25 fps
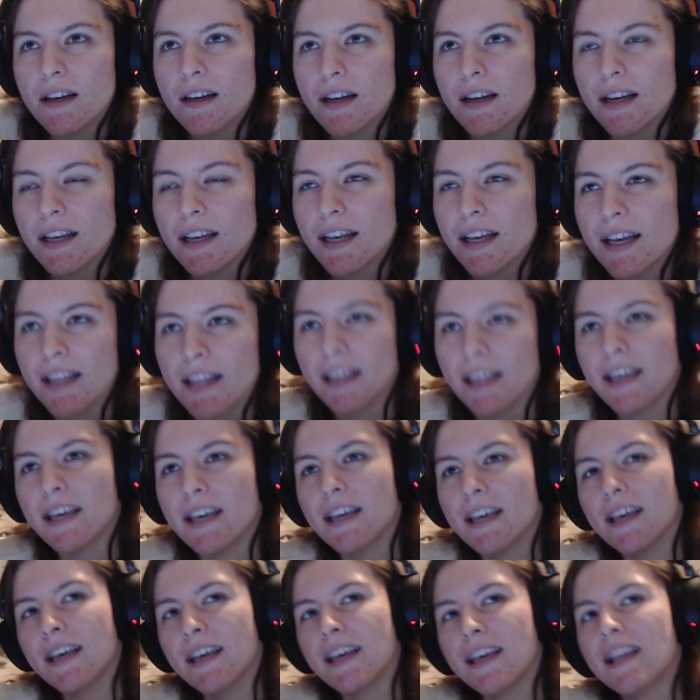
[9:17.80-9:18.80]

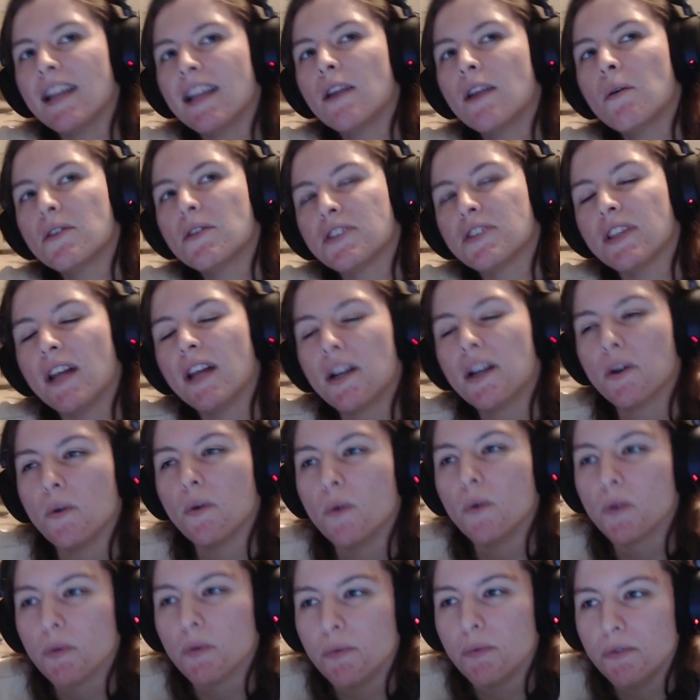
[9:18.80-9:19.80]
again, I don't watch a lot of
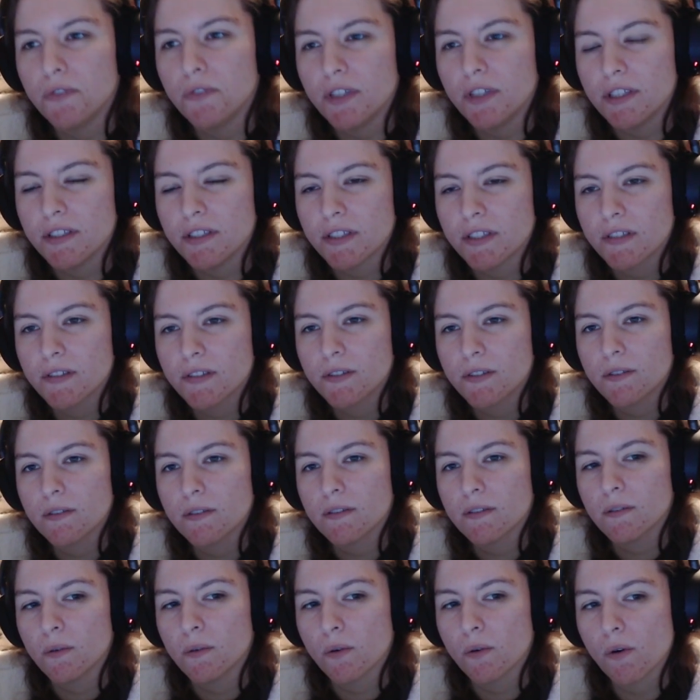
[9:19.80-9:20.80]
horror movies
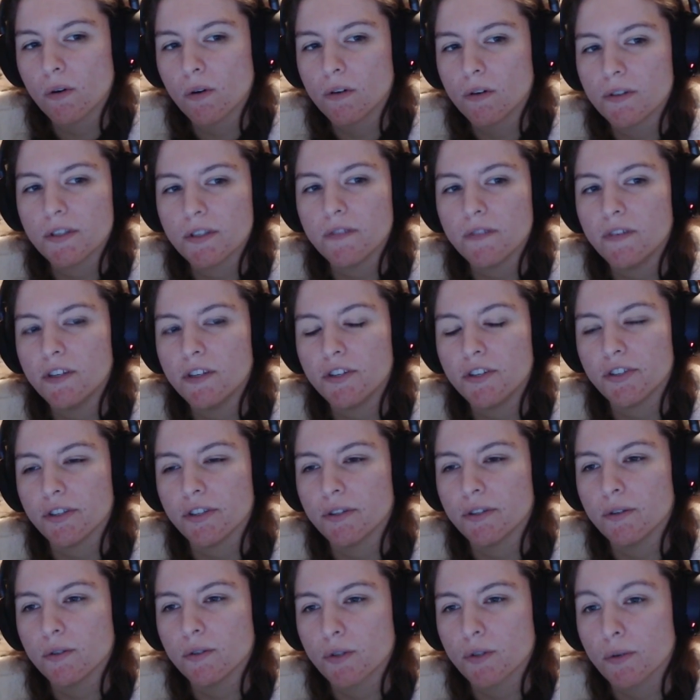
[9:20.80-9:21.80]
or horror TV
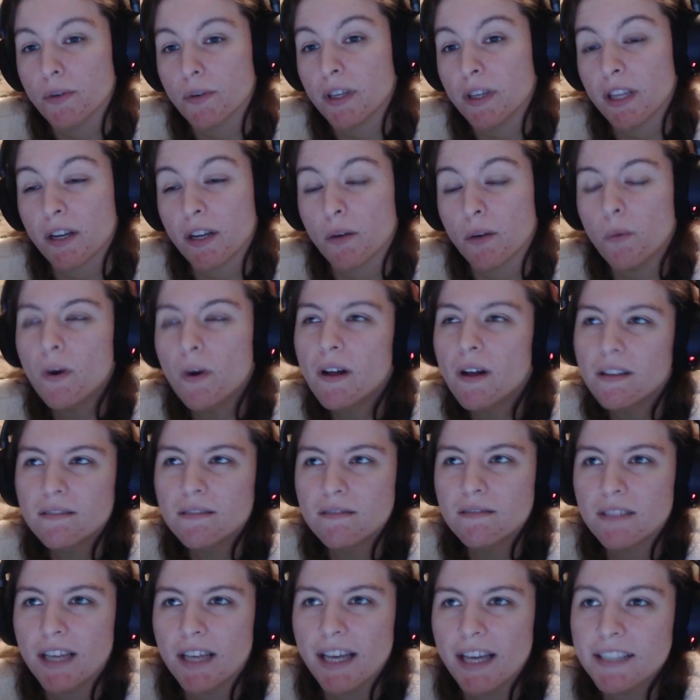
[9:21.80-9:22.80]
shows or read a lot of, well,
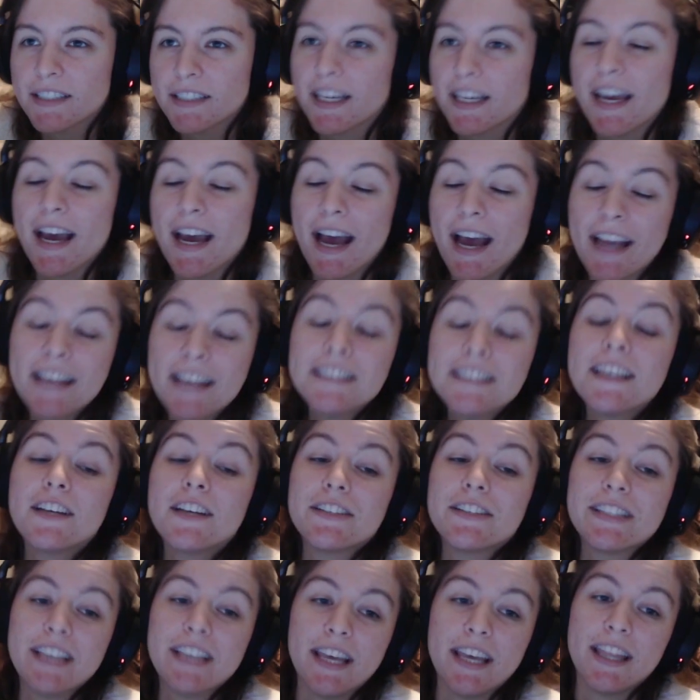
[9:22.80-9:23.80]
actually, I guess I
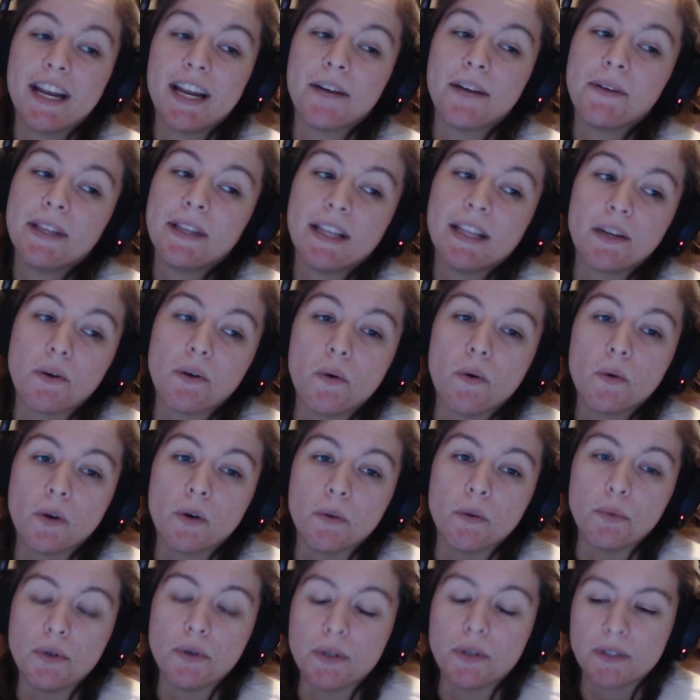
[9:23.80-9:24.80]
could say that I read a lot of
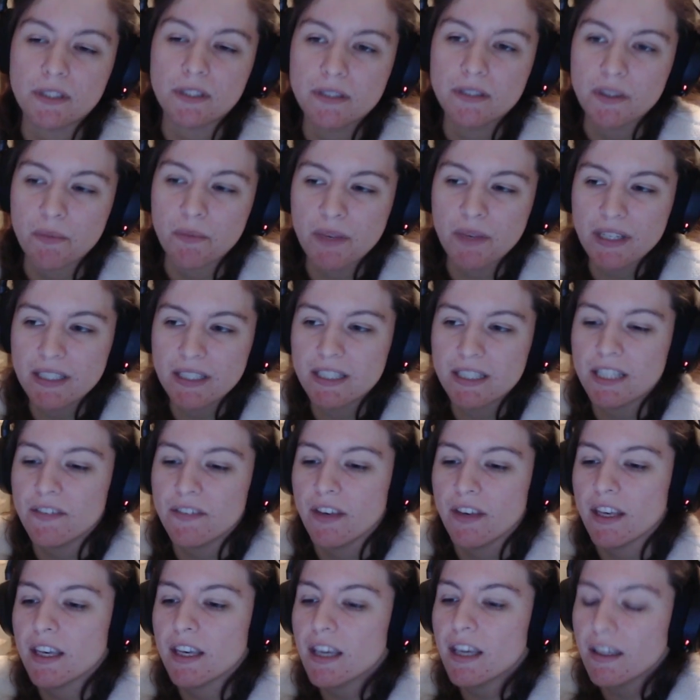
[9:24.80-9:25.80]
horror books. I was a big
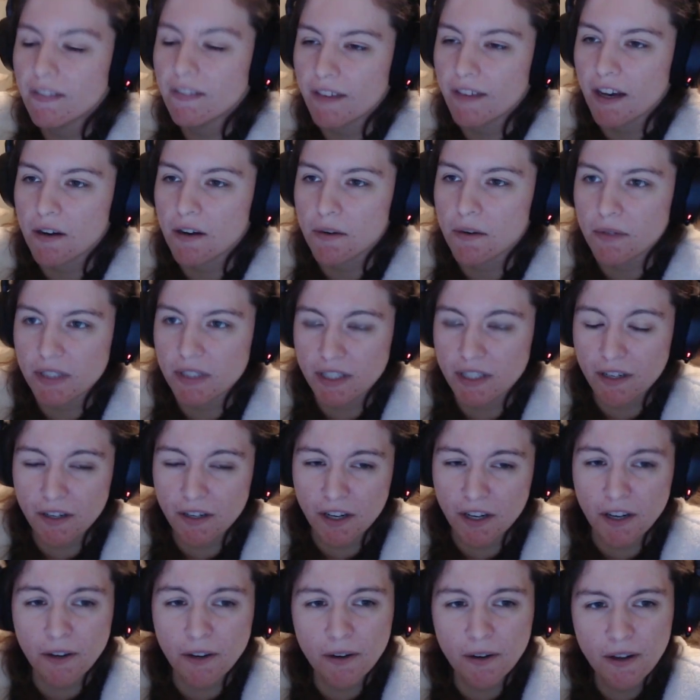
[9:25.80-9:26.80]
Stephen King fan when I was
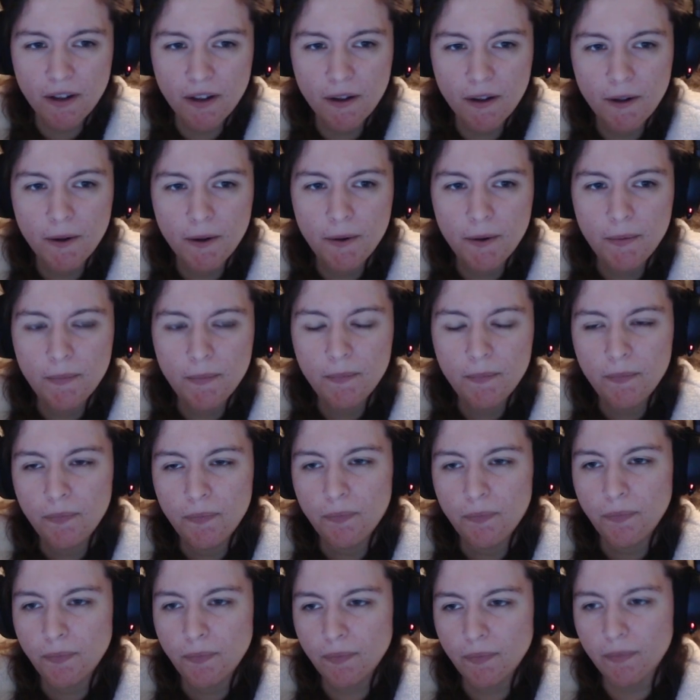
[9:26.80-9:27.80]
younger,
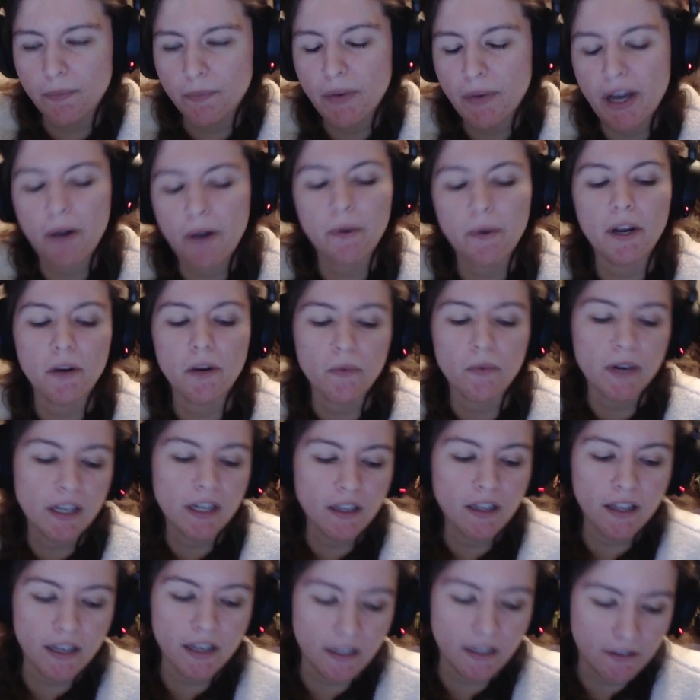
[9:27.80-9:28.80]
back when I
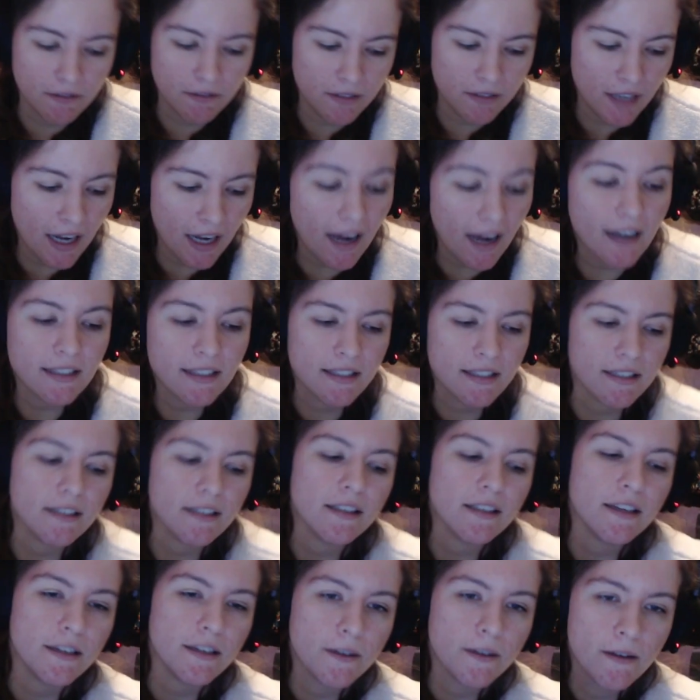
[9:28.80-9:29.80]
read, like,
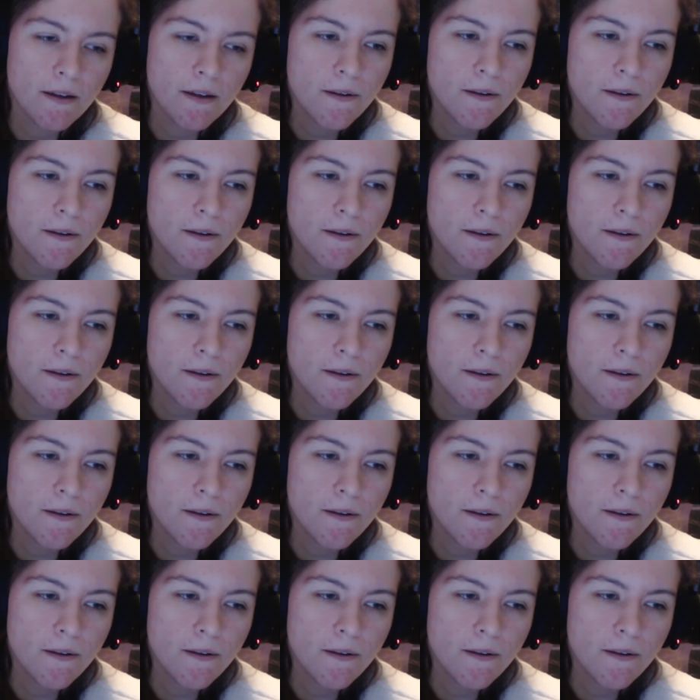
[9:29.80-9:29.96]
constantly.